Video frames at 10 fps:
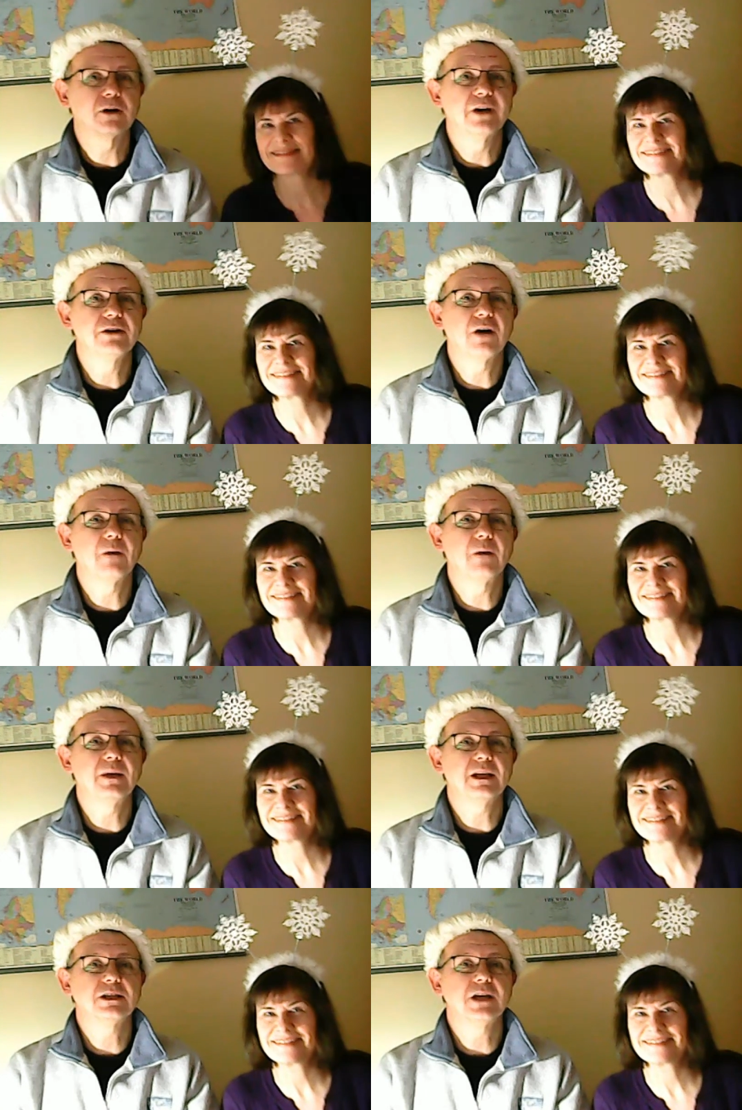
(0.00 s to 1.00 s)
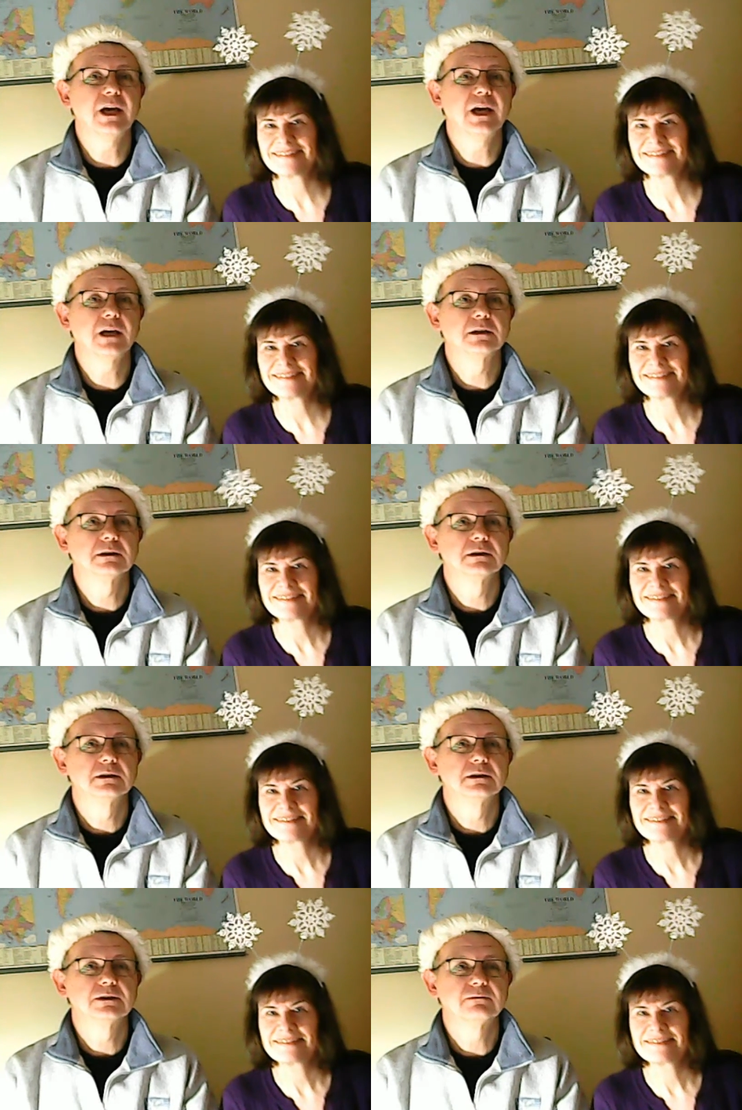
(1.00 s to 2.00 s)
Speaker 1: a new hobby this year.
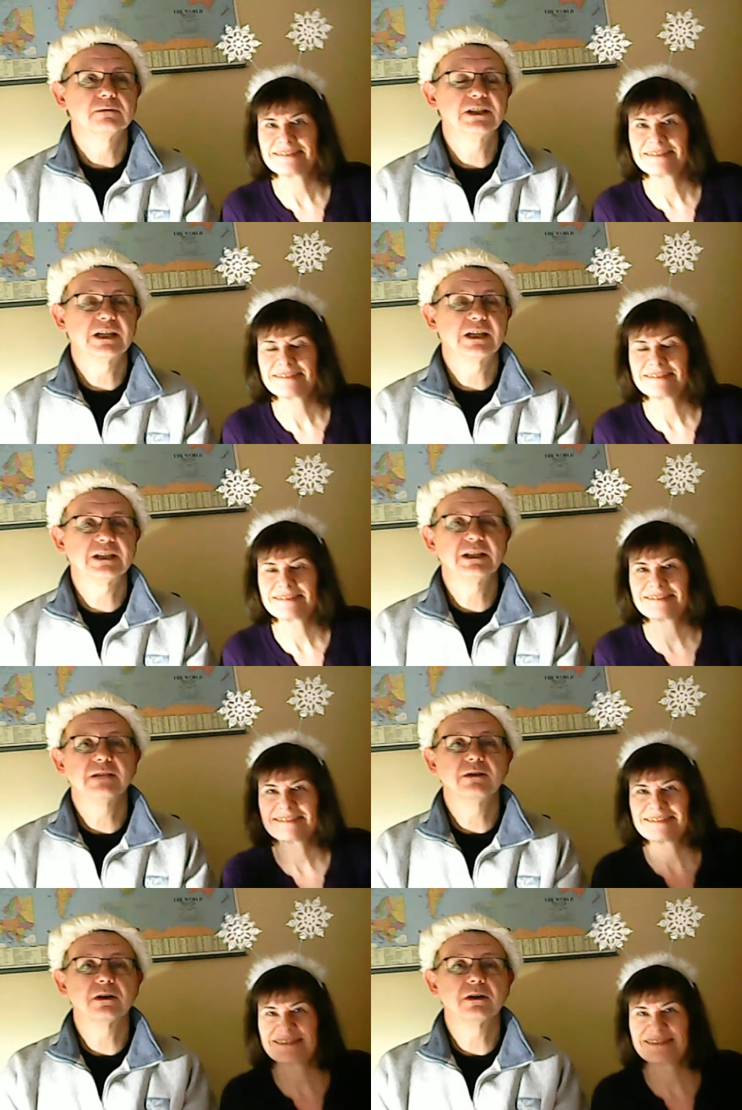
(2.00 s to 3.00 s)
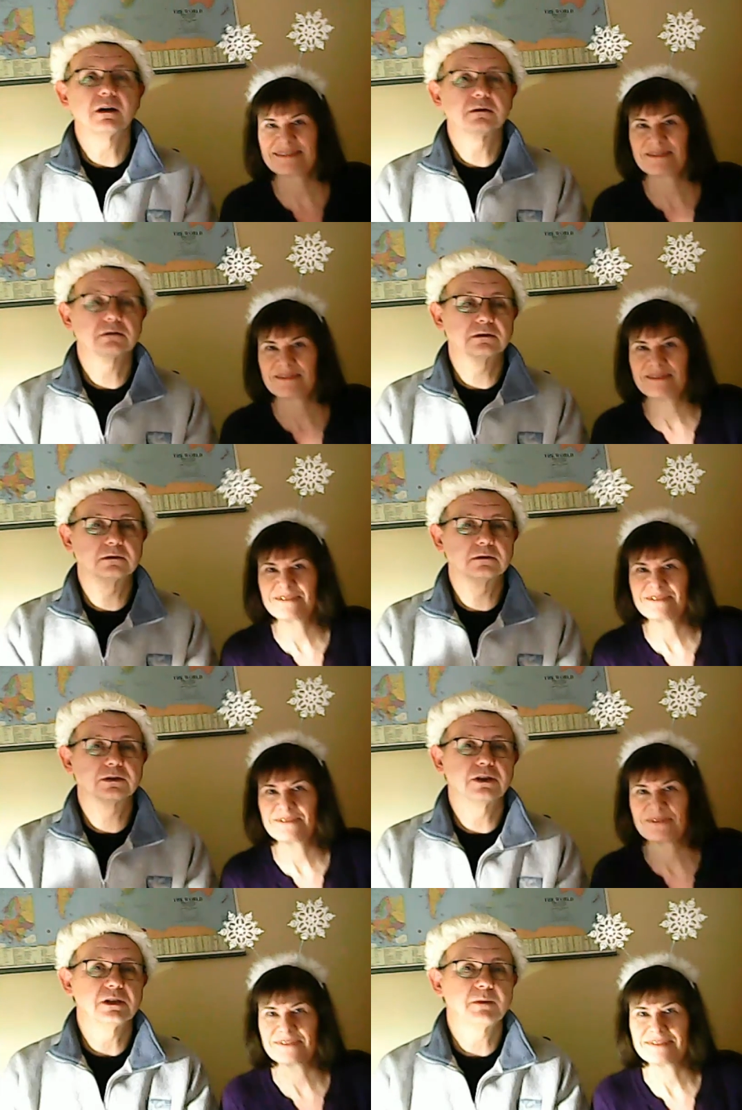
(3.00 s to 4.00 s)
We started going to au
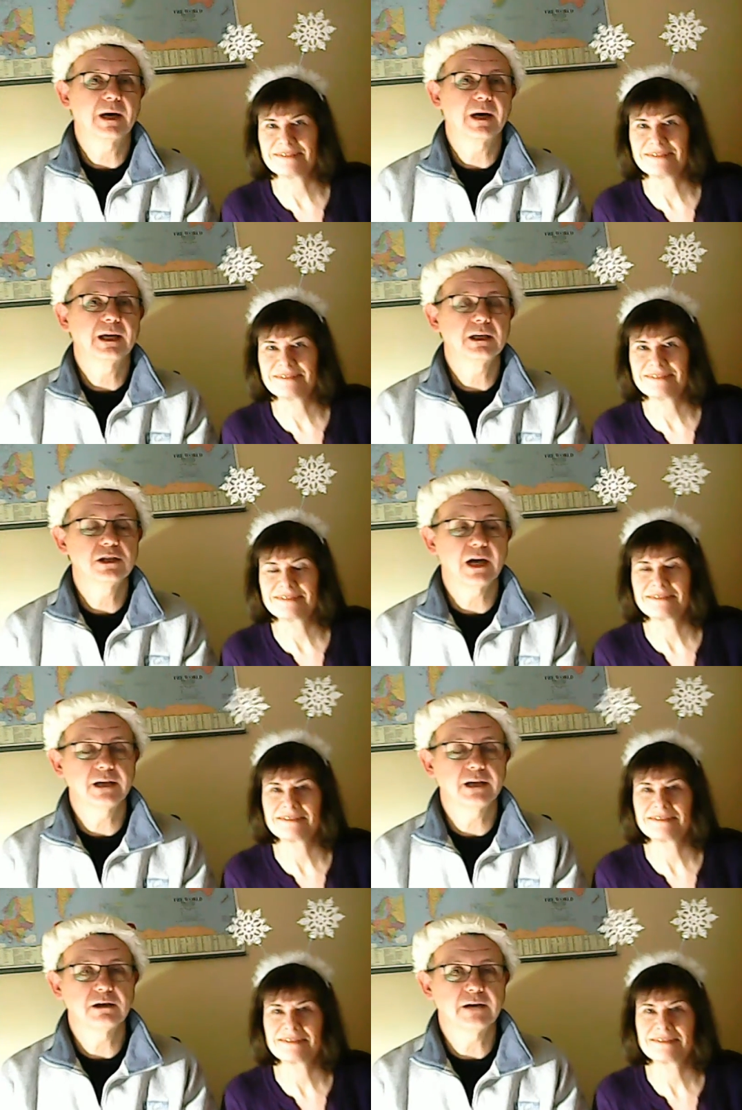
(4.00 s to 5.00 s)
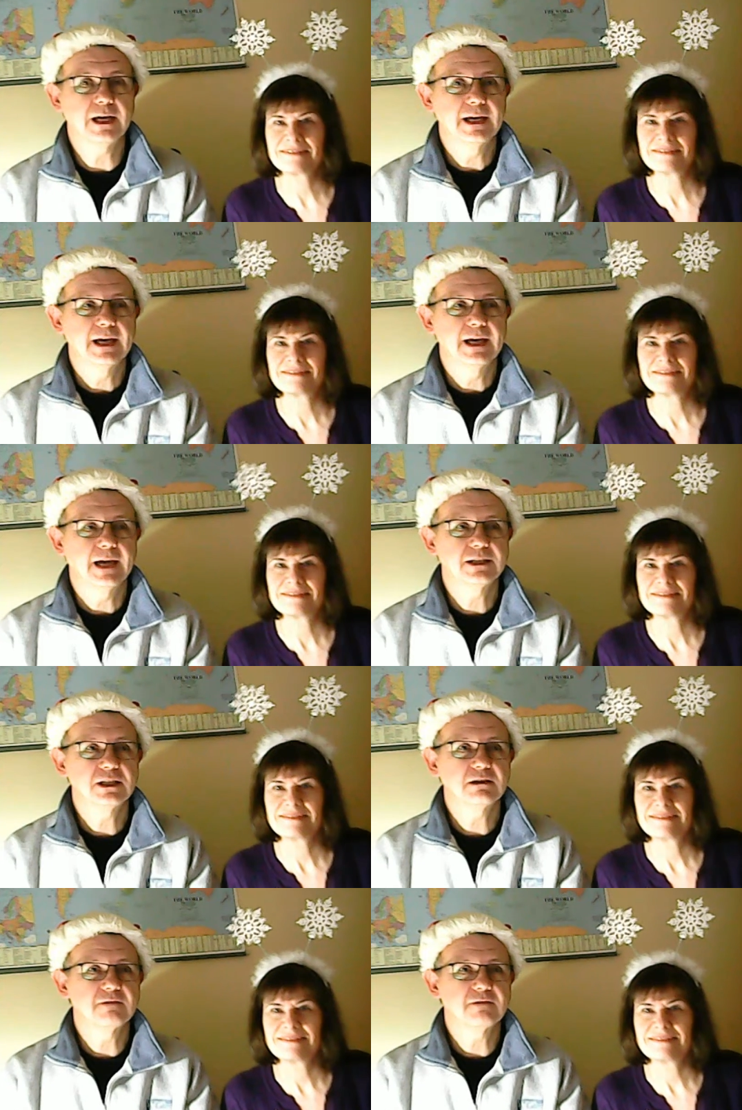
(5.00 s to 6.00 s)
auctions back in January and
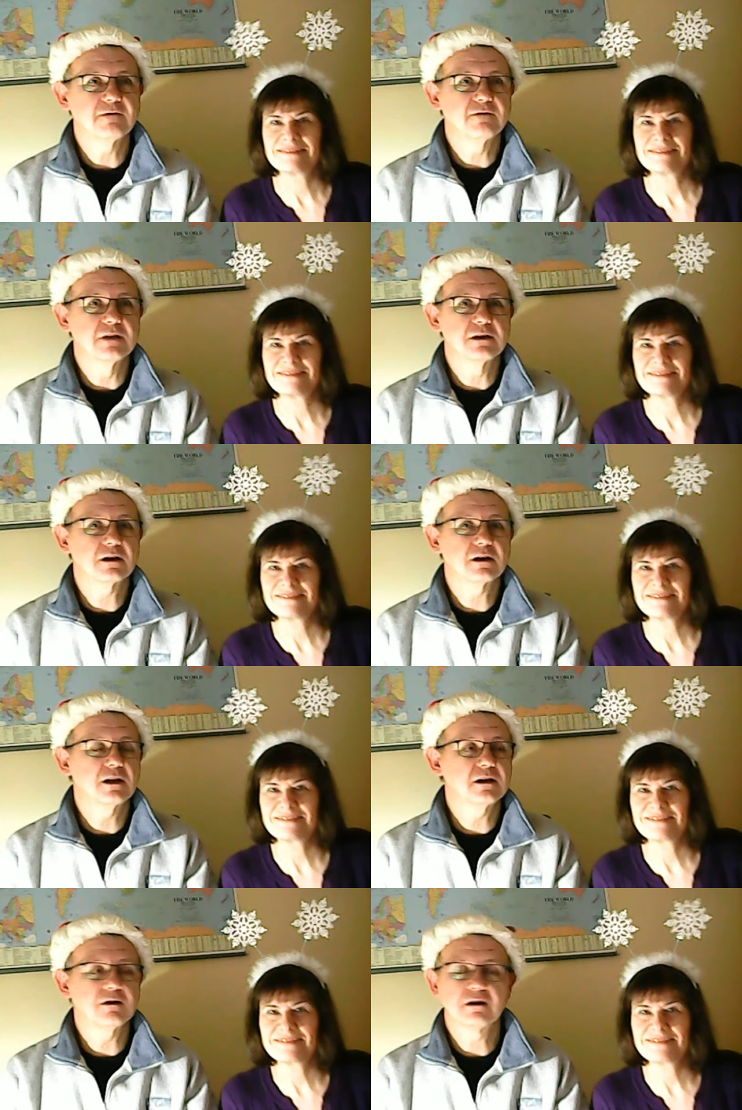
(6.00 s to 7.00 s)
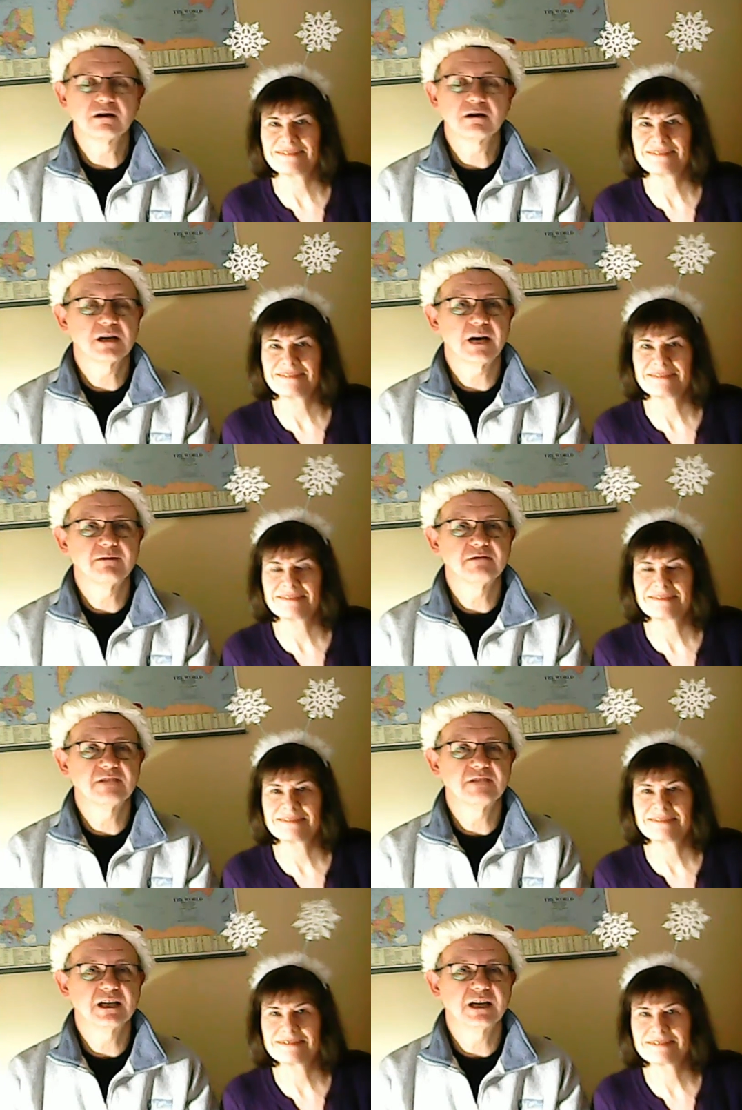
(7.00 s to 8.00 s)
she took a long, long time to
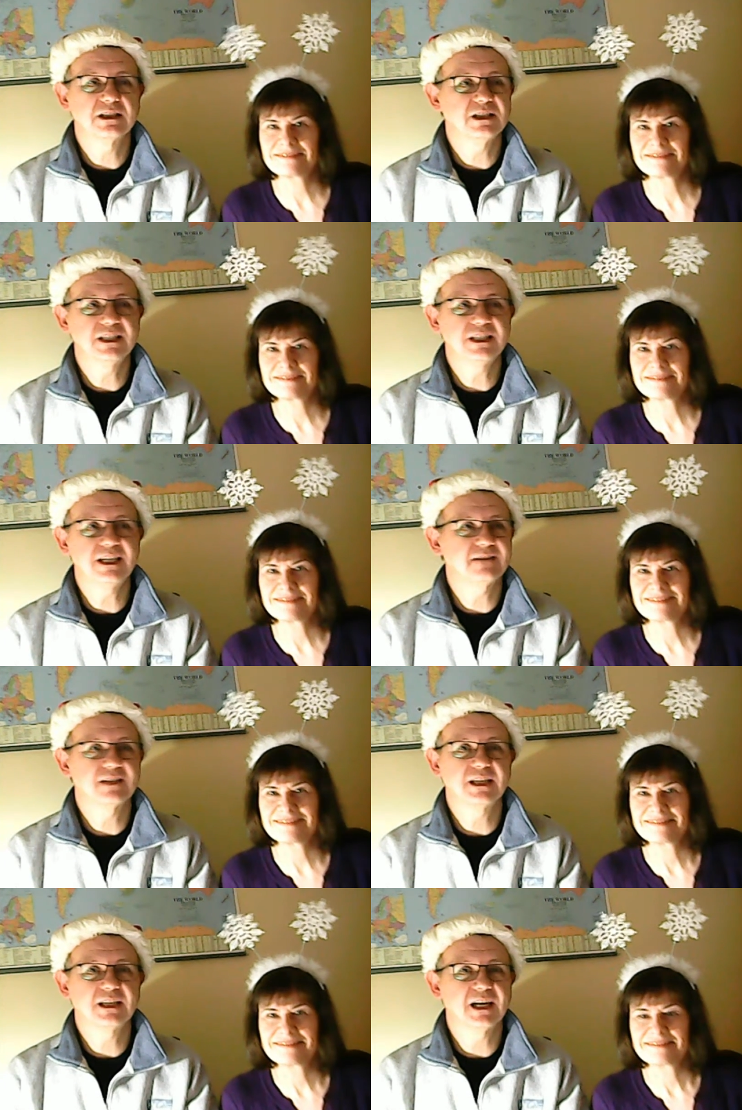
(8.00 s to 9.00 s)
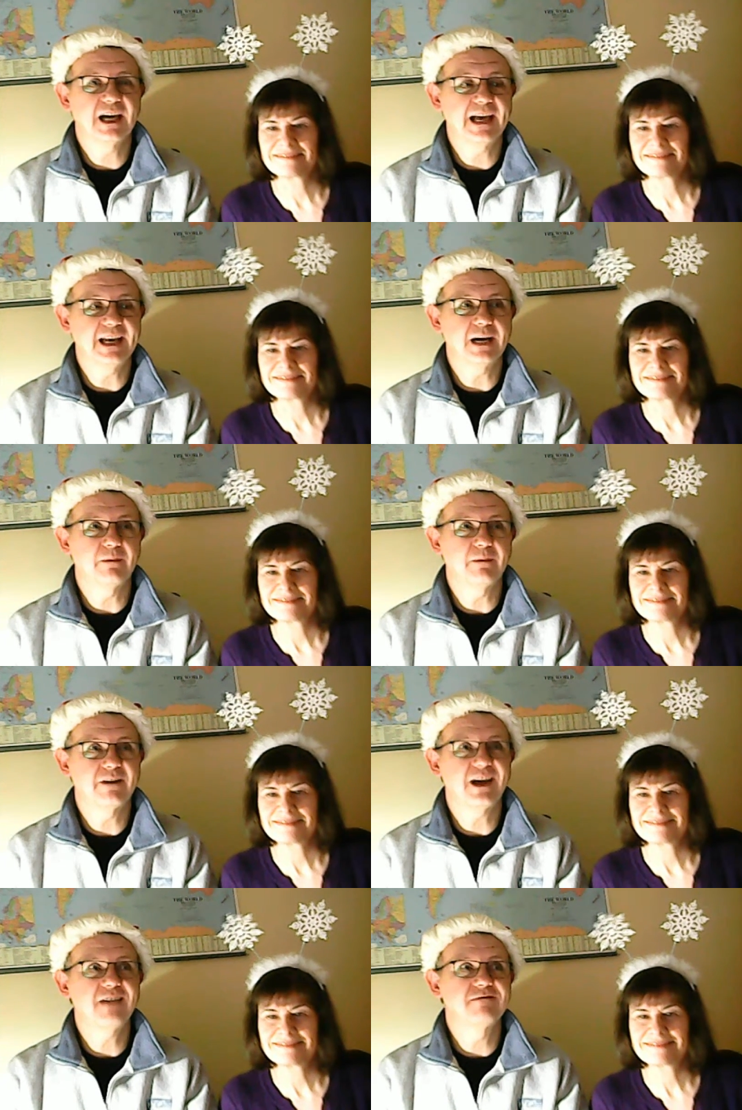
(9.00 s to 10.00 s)
realise that she didn't have to stick her hand up for
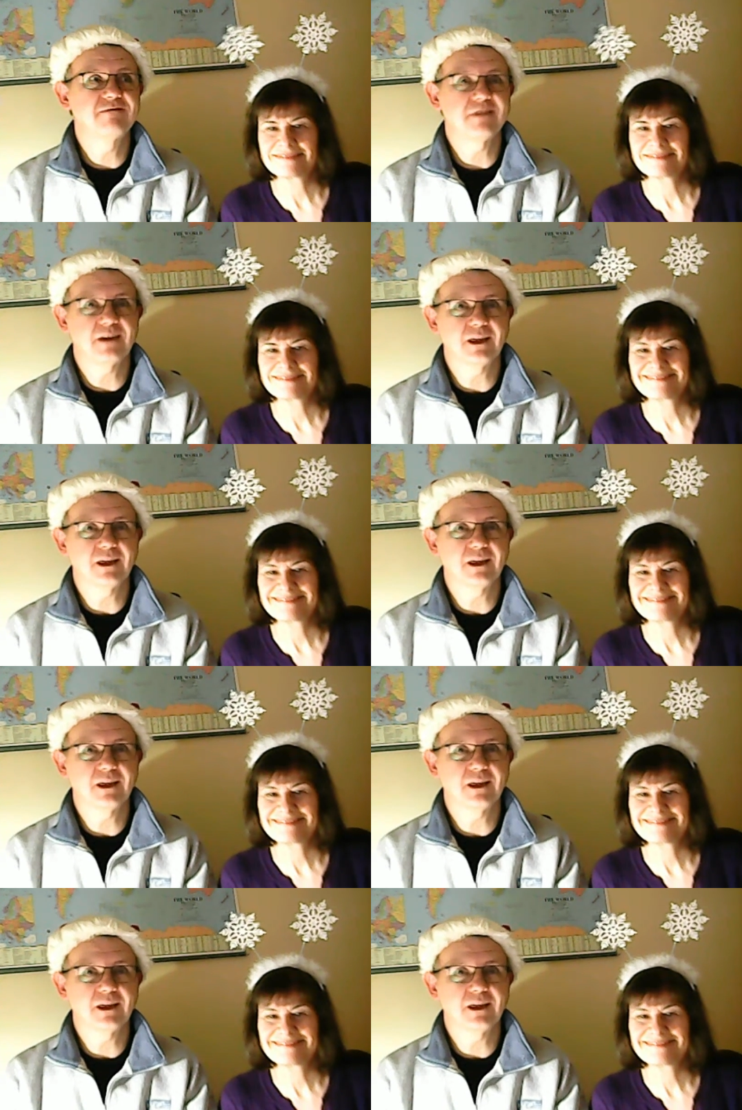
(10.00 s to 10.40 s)
everything that